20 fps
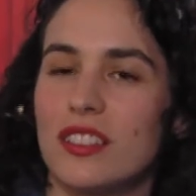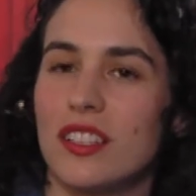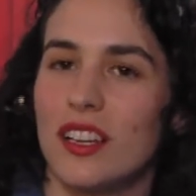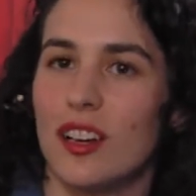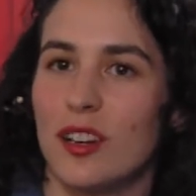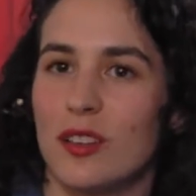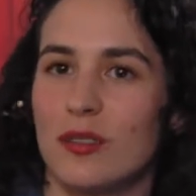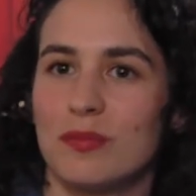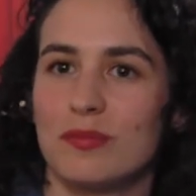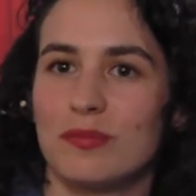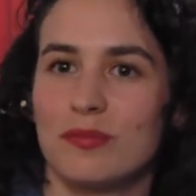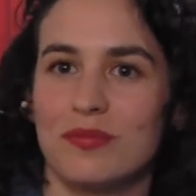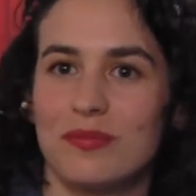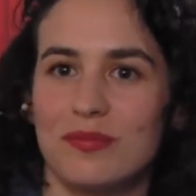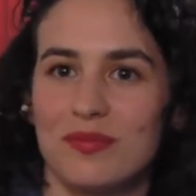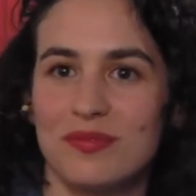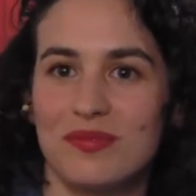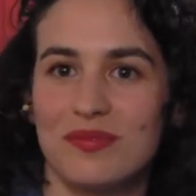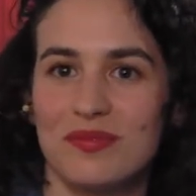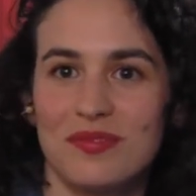
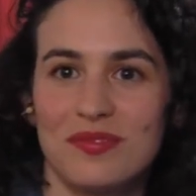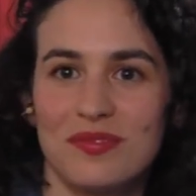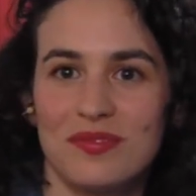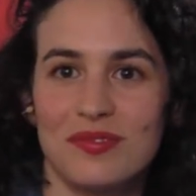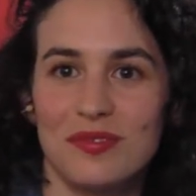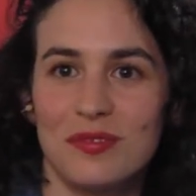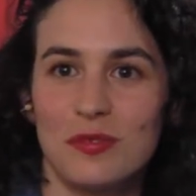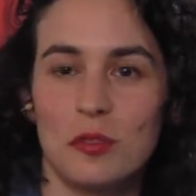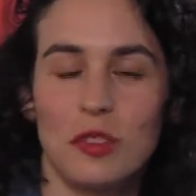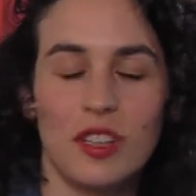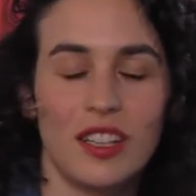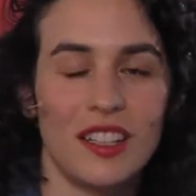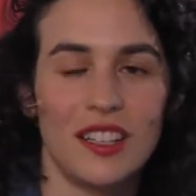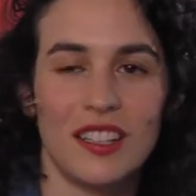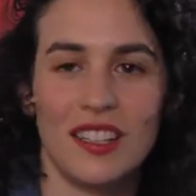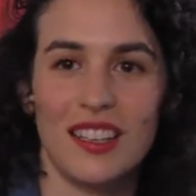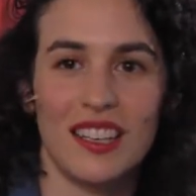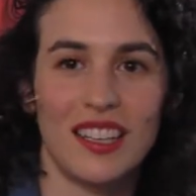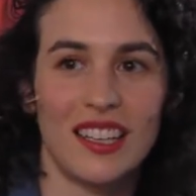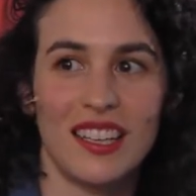What does he
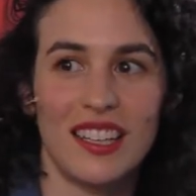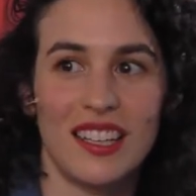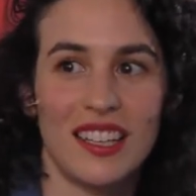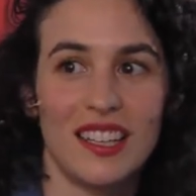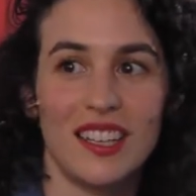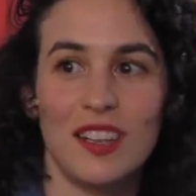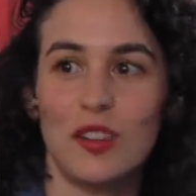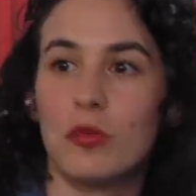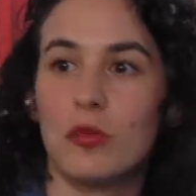look like? Because we don't.